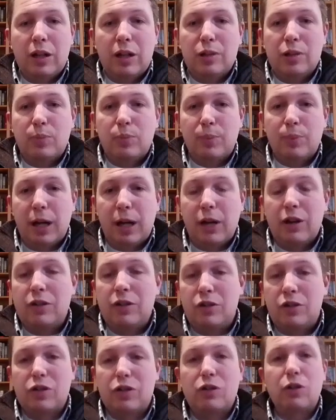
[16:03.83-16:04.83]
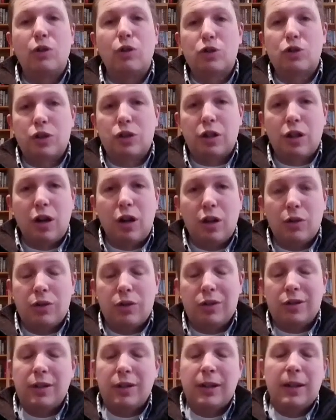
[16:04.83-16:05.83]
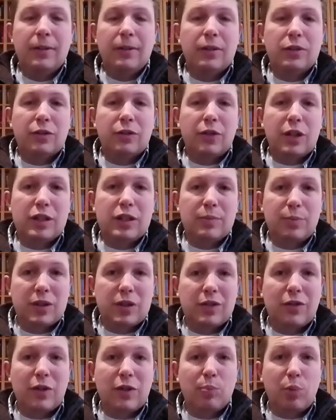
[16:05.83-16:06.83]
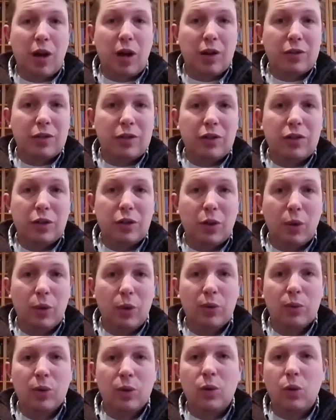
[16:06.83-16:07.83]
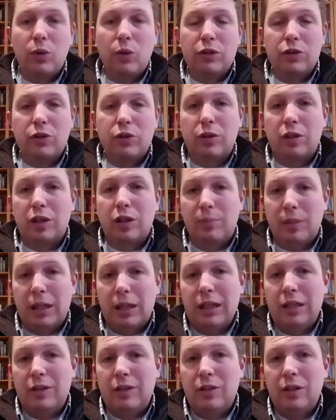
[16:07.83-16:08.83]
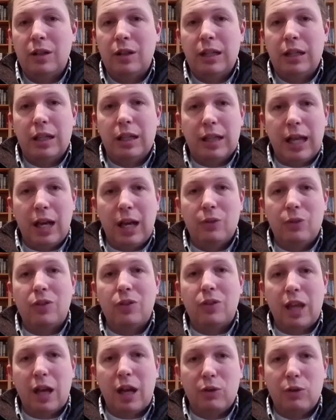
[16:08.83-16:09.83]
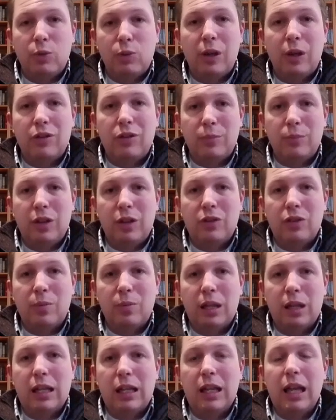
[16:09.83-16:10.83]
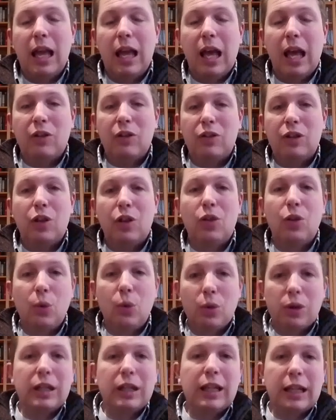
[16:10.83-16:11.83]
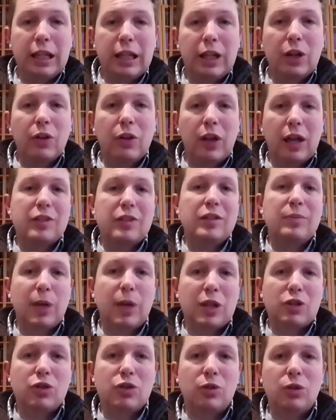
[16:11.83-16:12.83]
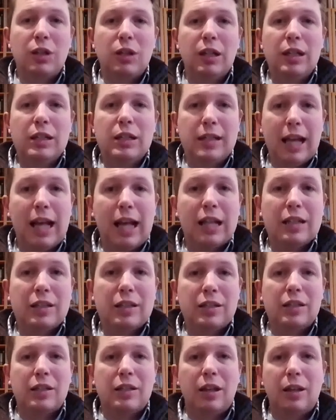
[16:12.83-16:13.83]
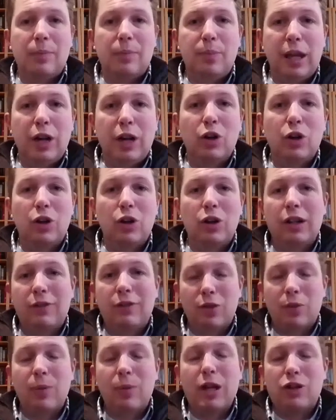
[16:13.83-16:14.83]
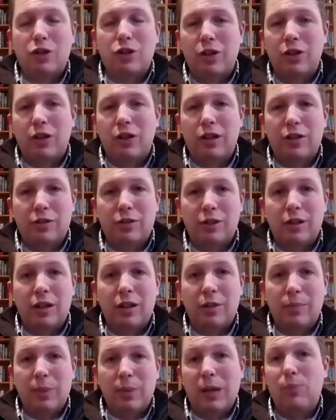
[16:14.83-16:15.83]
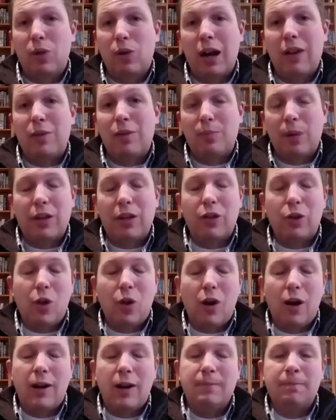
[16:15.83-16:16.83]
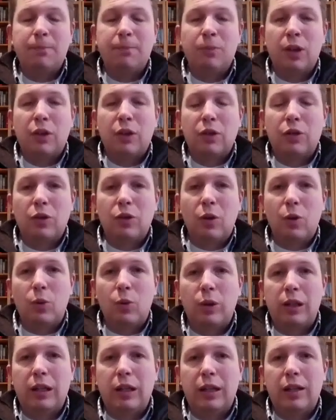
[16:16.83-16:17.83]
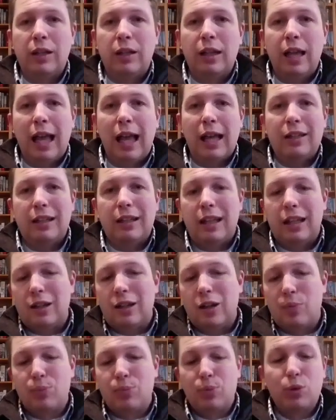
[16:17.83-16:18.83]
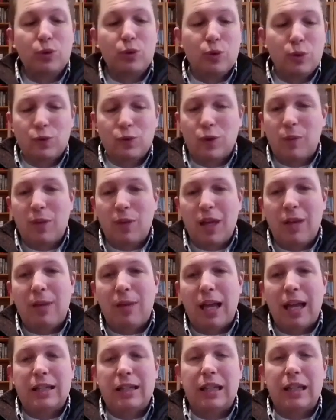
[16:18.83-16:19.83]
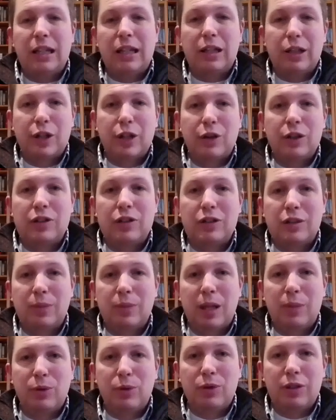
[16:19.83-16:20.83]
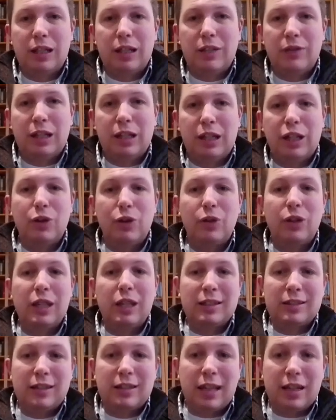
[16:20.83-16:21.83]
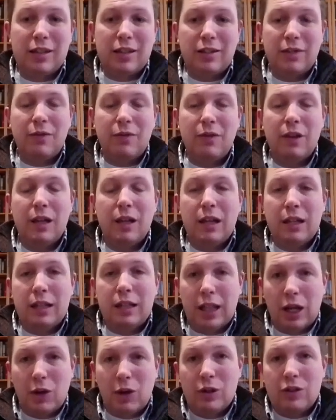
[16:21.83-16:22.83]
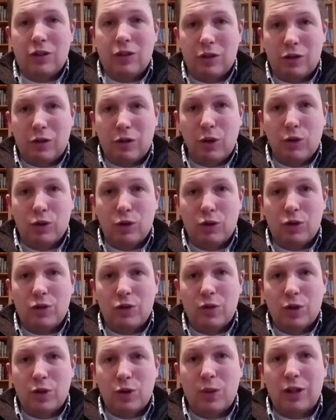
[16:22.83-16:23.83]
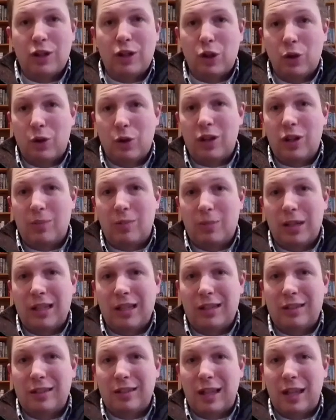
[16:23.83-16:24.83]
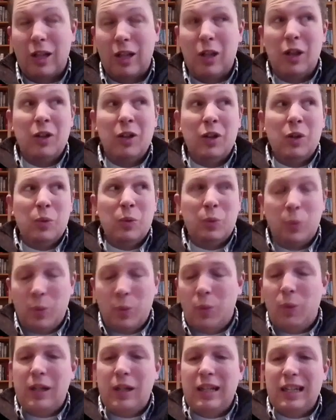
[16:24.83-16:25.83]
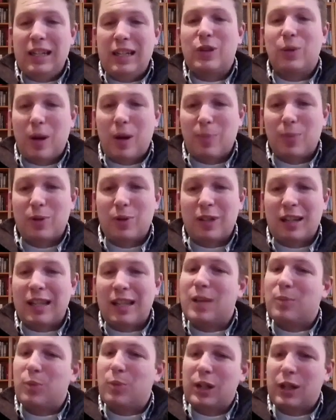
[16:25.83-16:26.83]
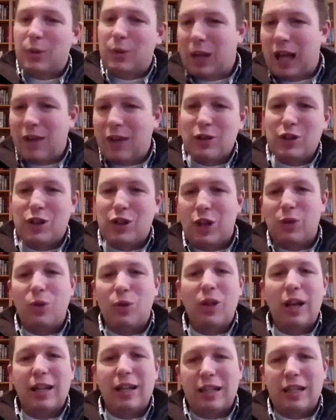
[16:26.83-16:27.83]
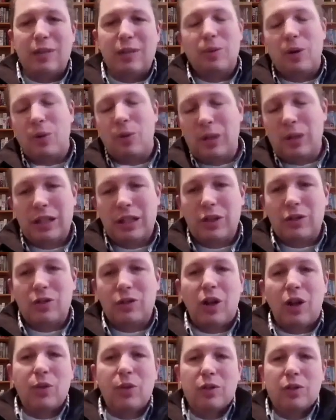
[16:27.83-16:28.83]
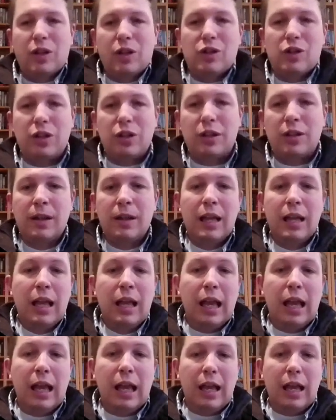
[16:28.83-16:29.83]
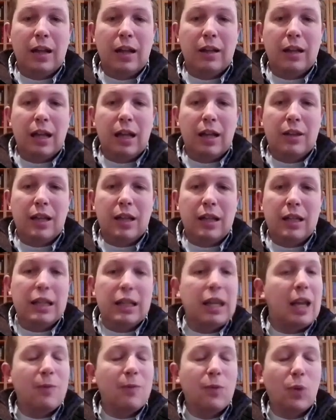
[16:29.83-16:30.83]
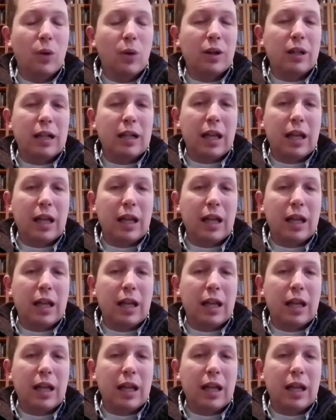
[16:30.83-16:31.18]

Gary to prepare his disclosures to Congress. There's a very specific process to go through. Only certain committees in the House, it's the House Ways and Means Committee, has the authority to hear that special taxpayer information that is made private by the law. So we had to get approval from them. I had to get clearance to be able to even hear the extent of Gary's disclosures. First, we had to go to the committee and say, we need to represent him. We have a general idea, but we need this authorization. And then he came forward.